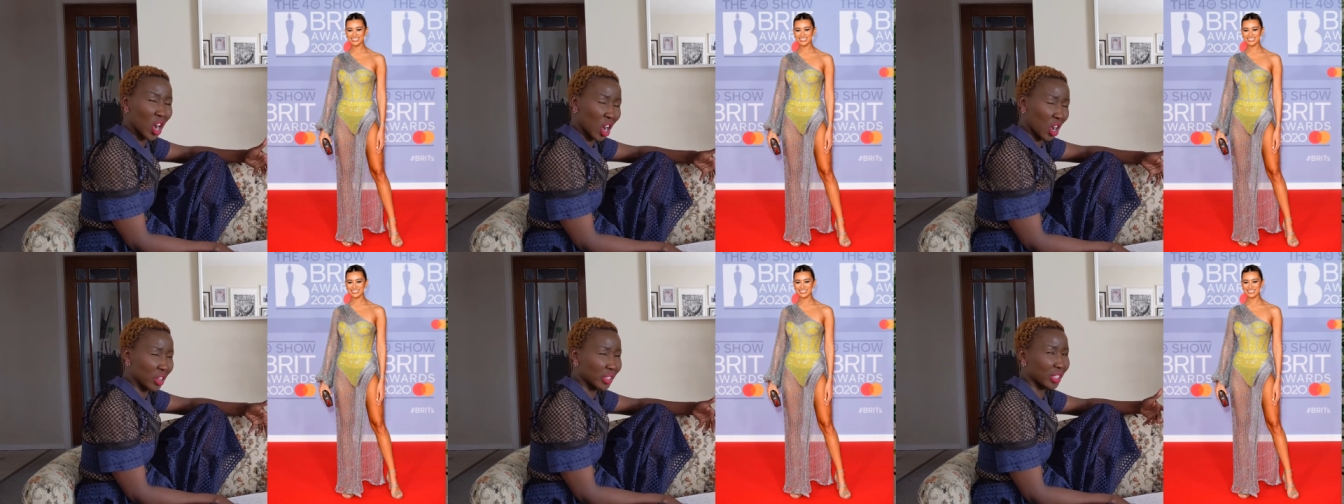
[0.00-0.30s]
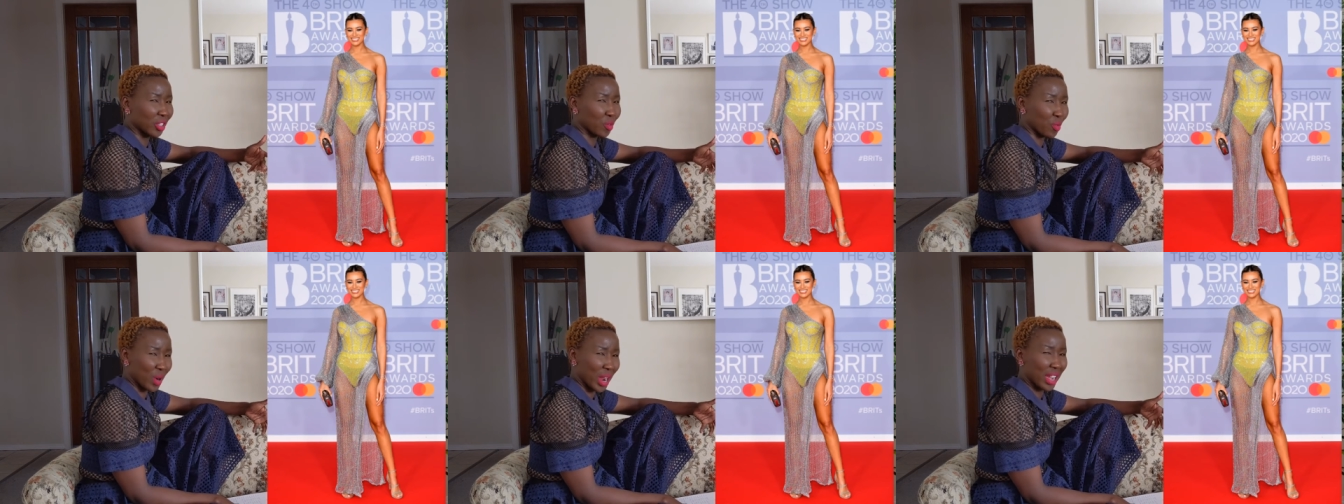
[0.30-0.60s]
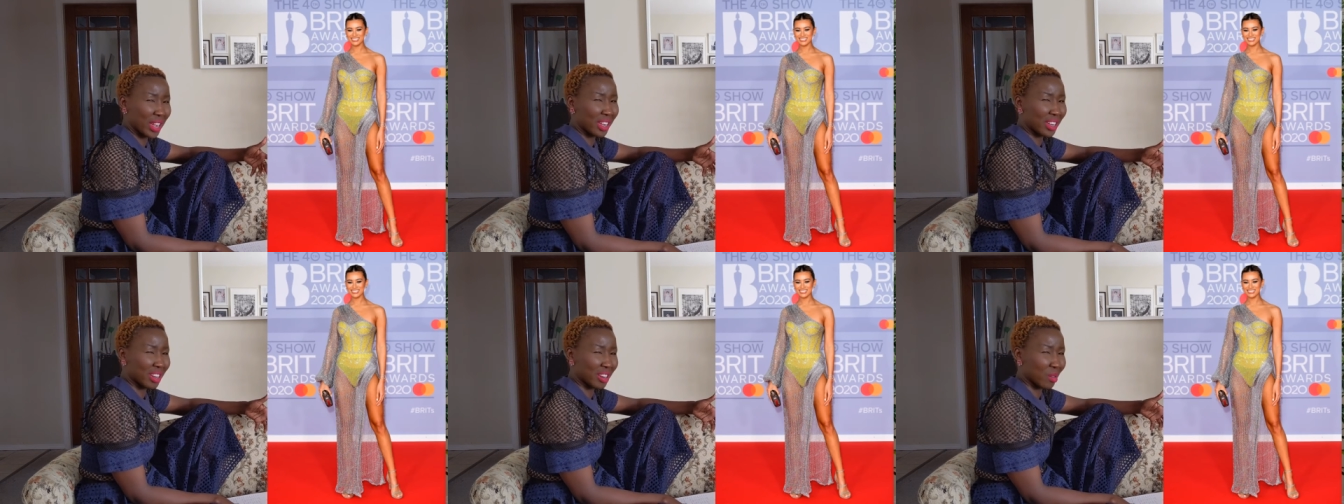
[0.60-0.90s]
on the
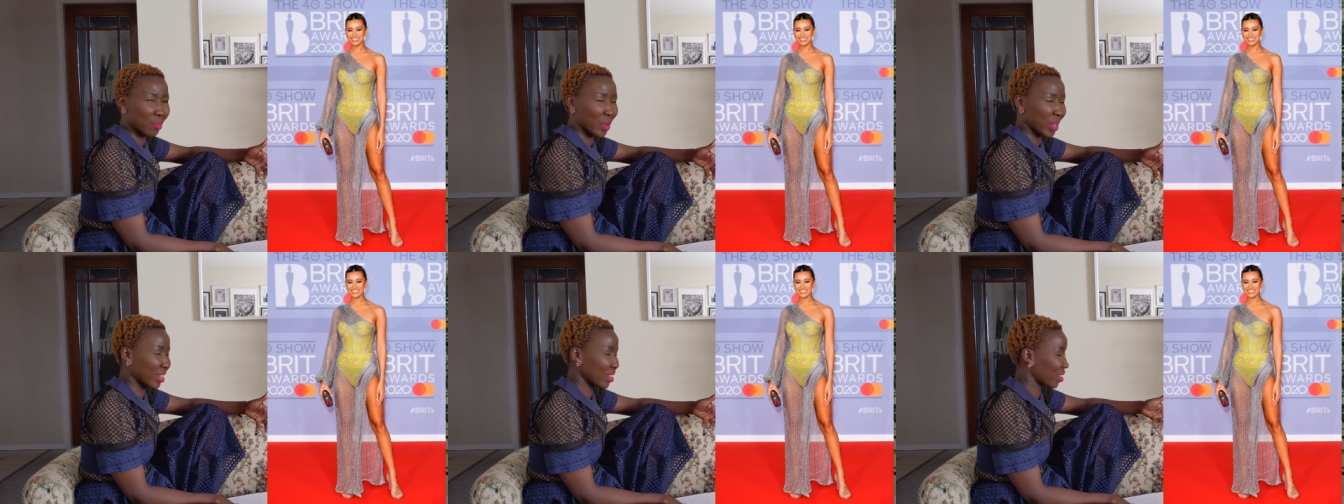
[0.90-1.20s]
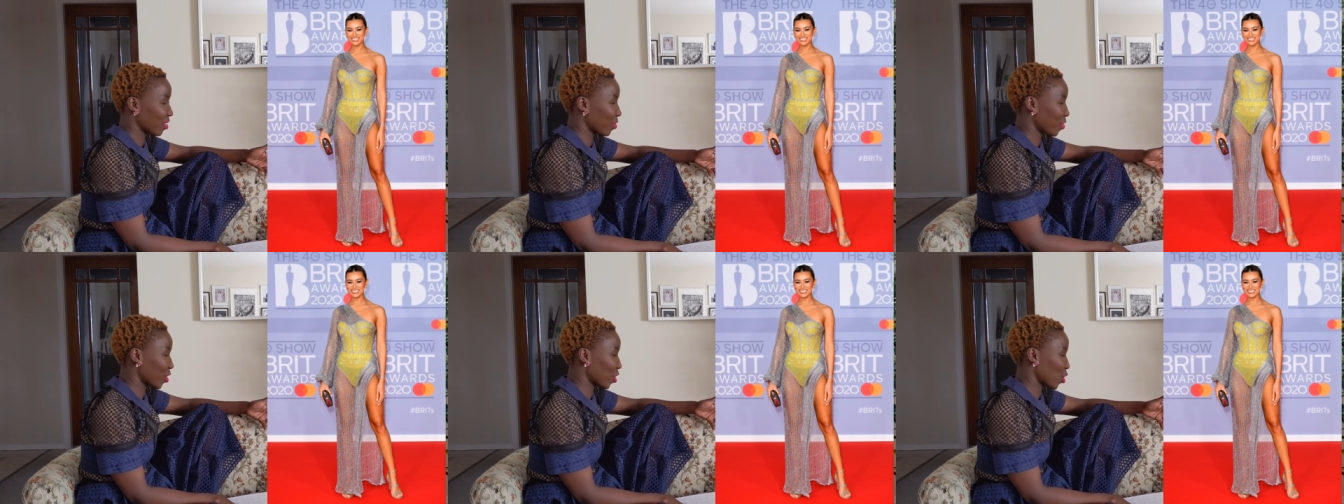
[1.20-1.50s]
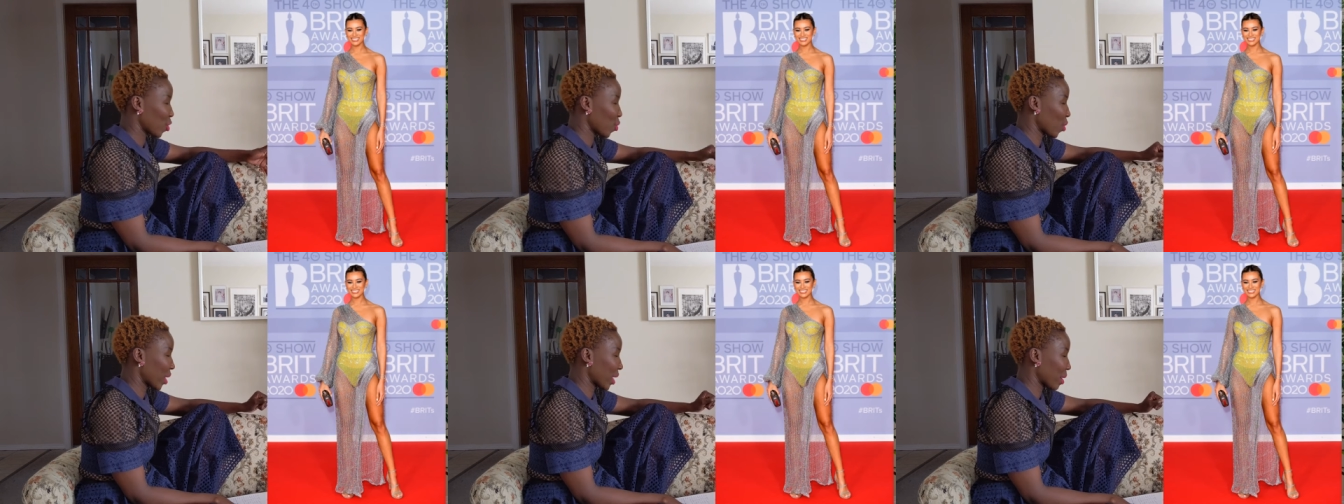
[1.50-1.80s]
red carpet, if
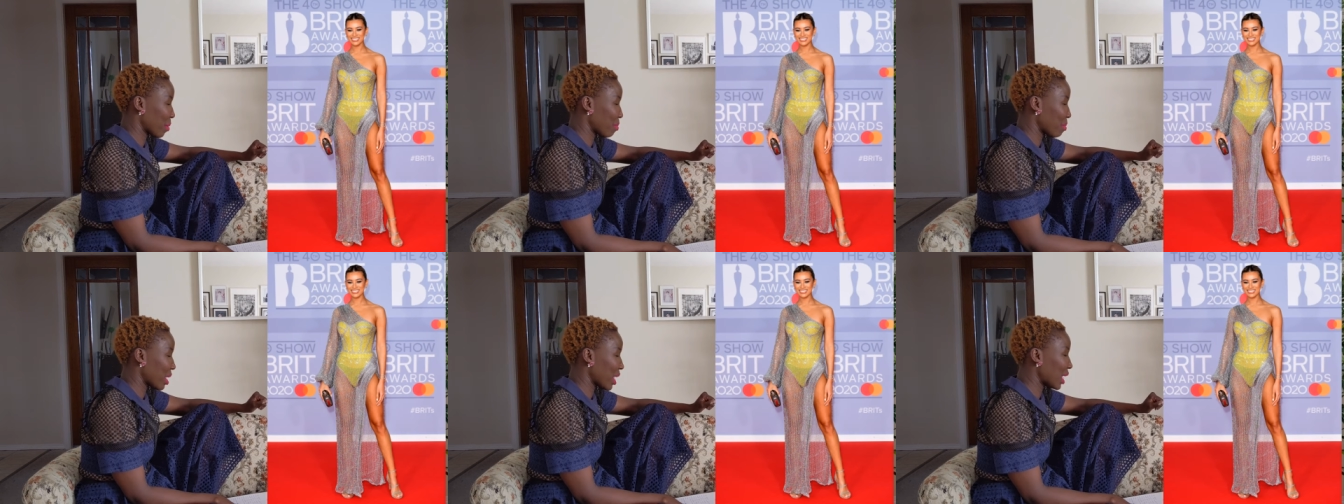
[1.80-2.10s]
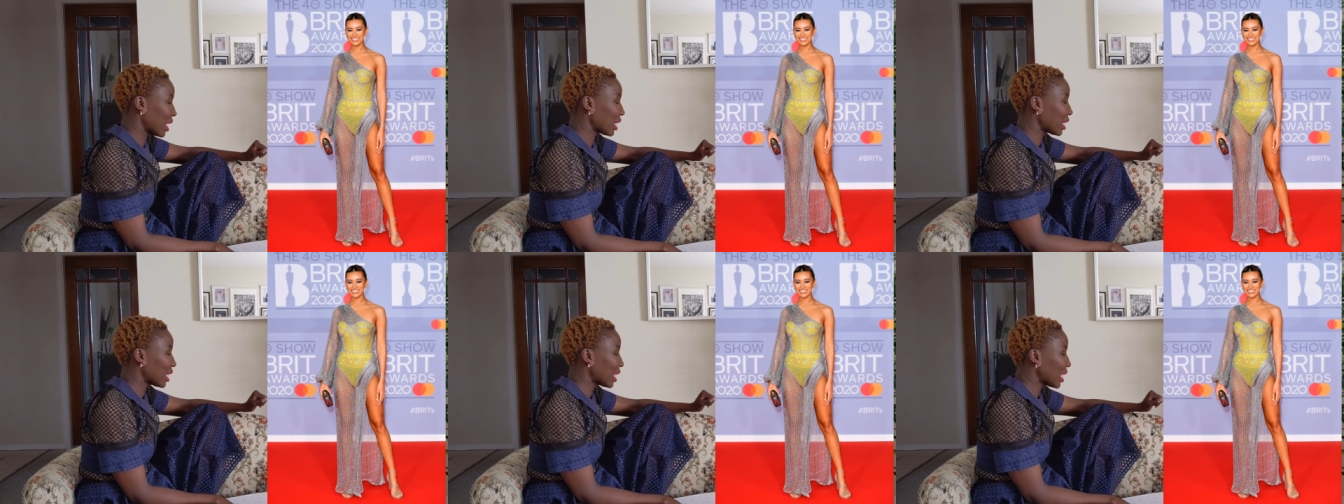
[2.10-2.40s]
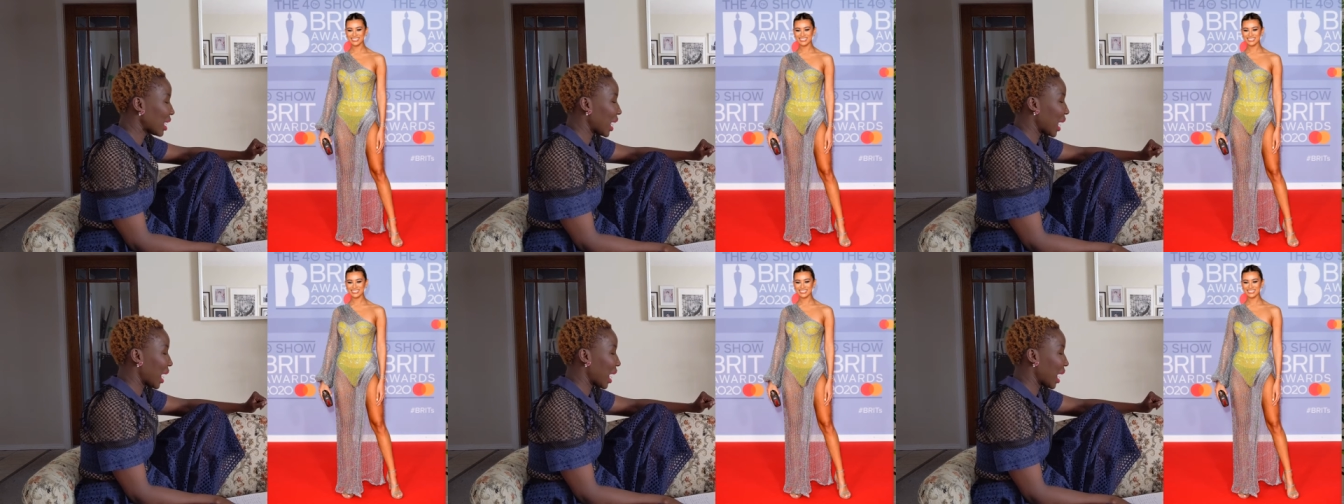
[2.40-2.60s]
you know what I mean.